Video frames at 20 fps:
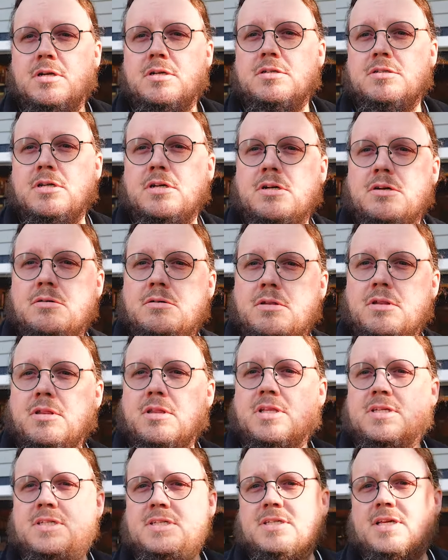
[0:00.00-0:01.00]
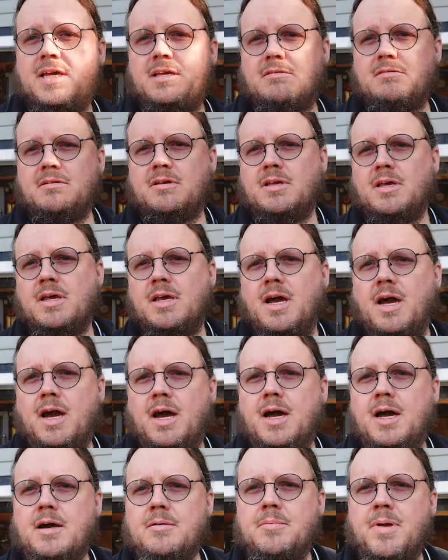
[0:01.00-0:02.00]
So this is it.
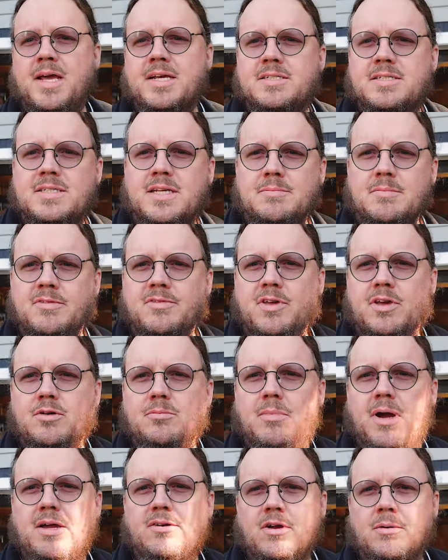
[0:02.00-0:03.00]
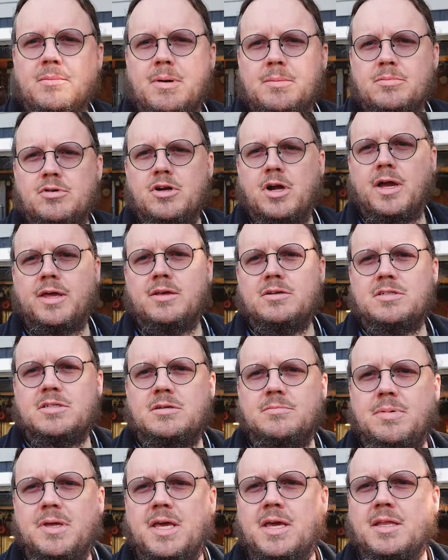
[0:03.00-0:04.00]
Um, as some of you might remember, I used
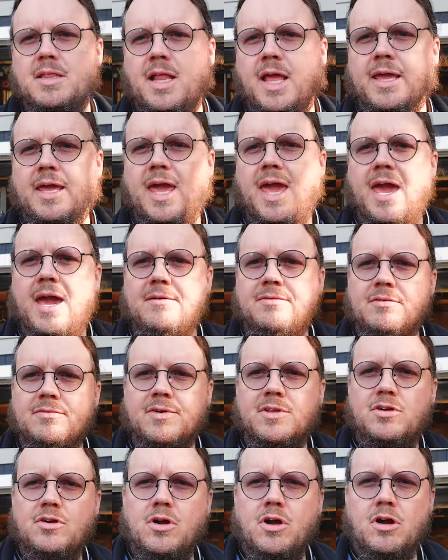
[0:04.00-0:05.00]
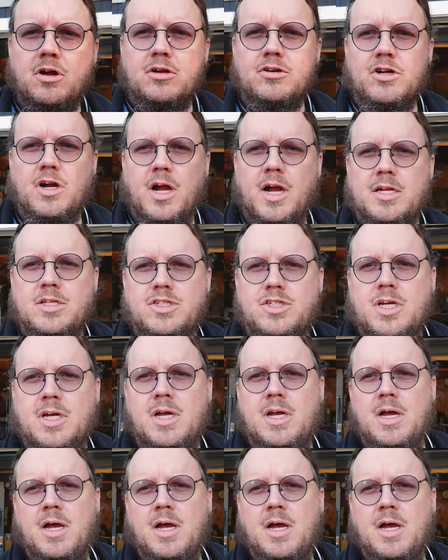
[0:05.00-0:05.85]
to be in like half of a two-car garage,